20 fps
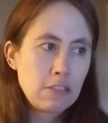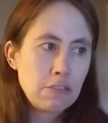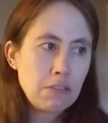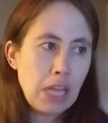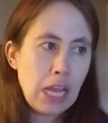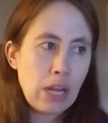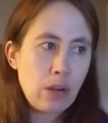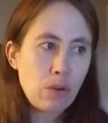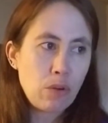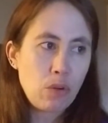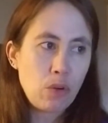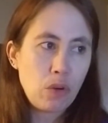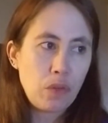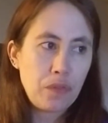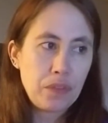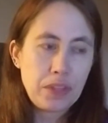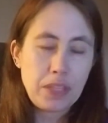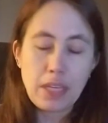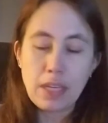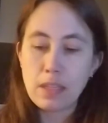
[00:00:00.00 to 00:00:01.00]
I don't know
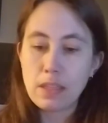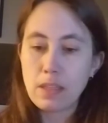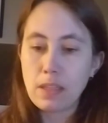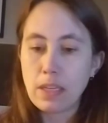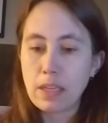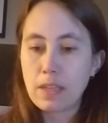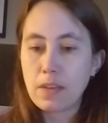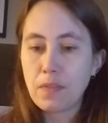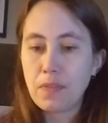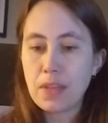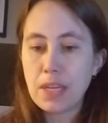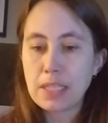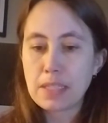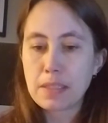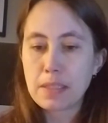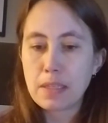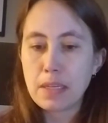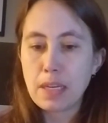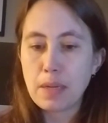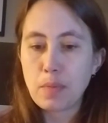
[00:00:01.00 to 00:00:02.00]
if that's
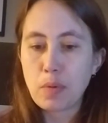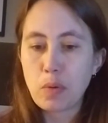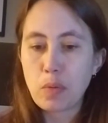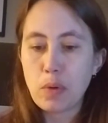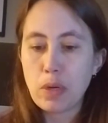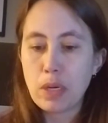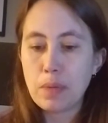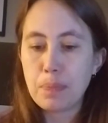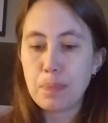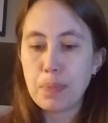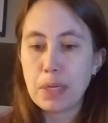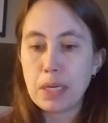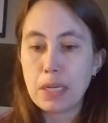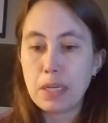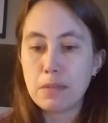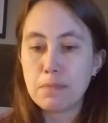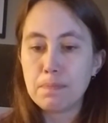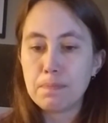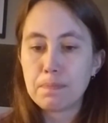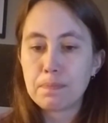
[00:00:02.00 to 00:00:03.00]
the name or what, but,
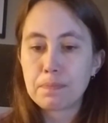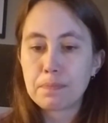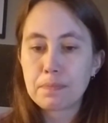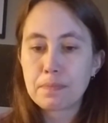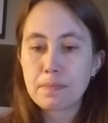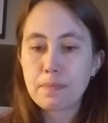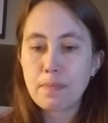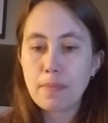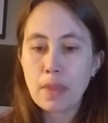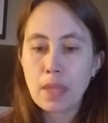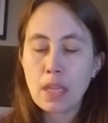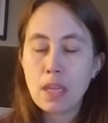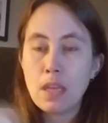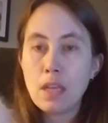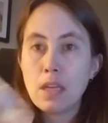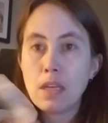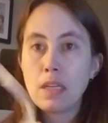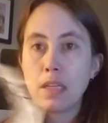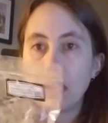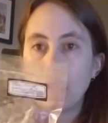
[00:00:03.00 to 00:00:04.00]

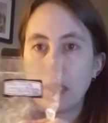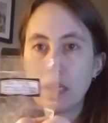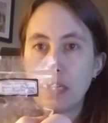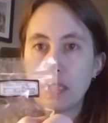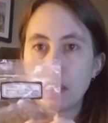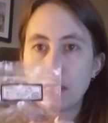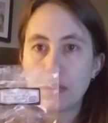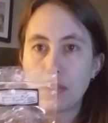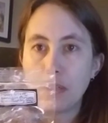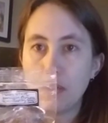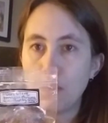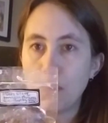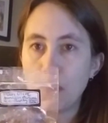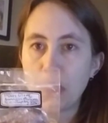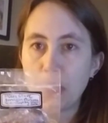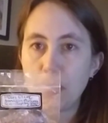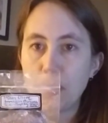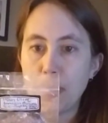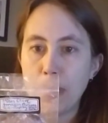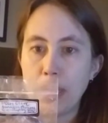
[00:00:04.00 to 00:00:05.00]
it's in one of
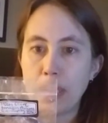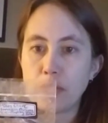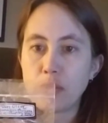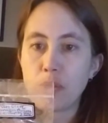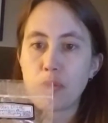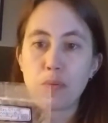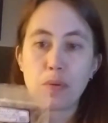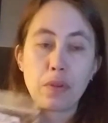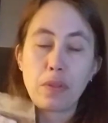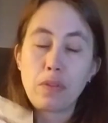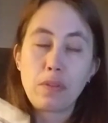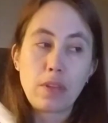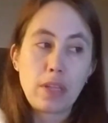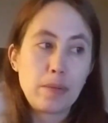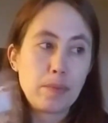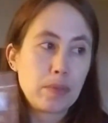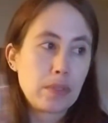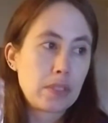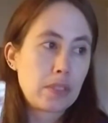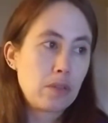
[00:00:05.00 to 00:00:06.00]
their bags with one of their
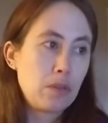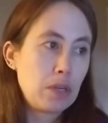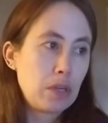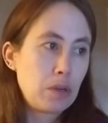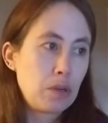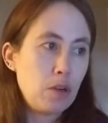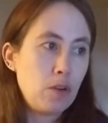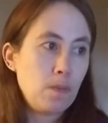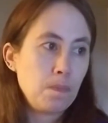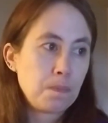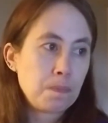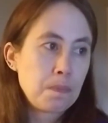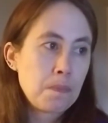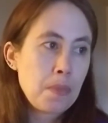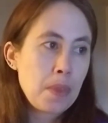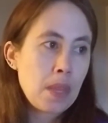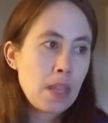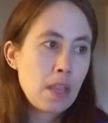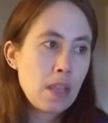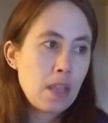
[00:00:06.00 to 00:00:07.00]
labels, so I don't
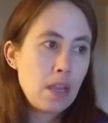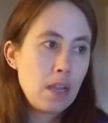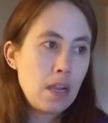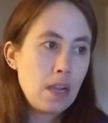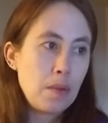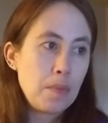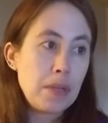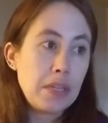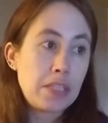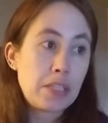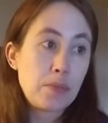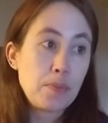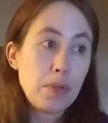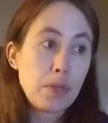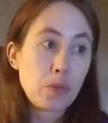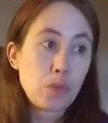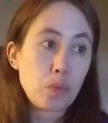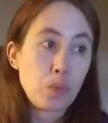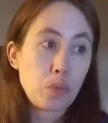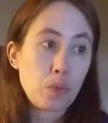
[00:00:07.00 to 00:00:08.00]
know. It
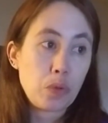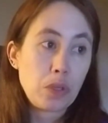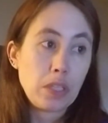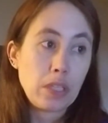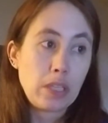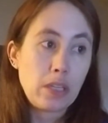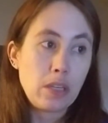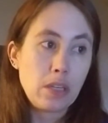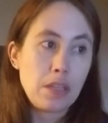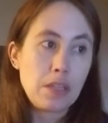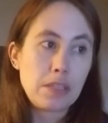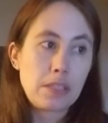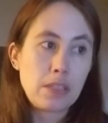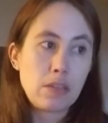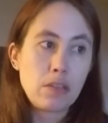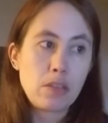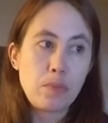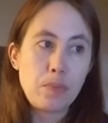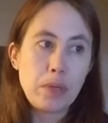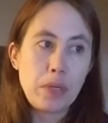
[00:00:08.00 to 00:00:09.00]
smelled really good. The
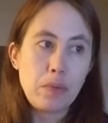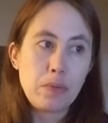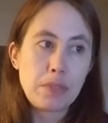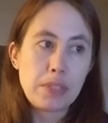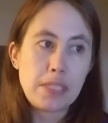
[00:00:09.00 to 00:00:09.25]
Serendipity was